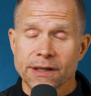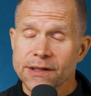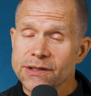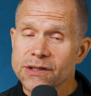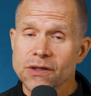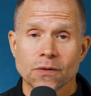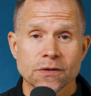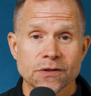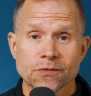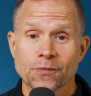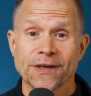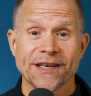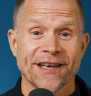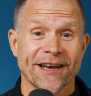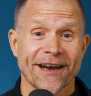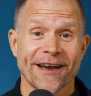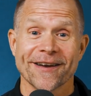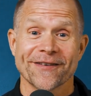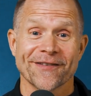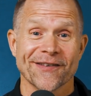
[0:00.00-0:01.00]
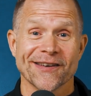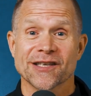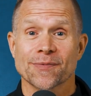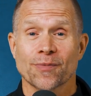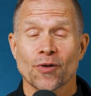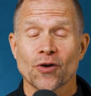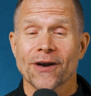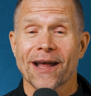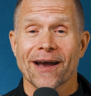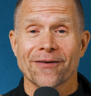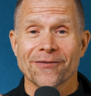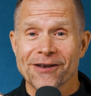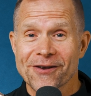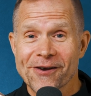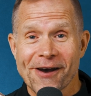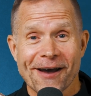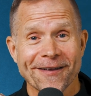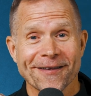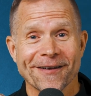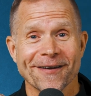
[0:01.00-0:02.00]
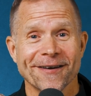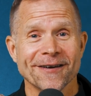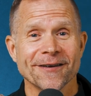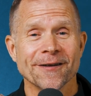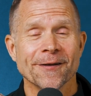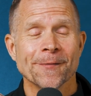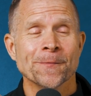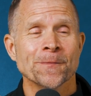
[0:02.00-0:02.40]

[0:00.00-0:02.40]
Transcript: And so as we kind of explored how he got here,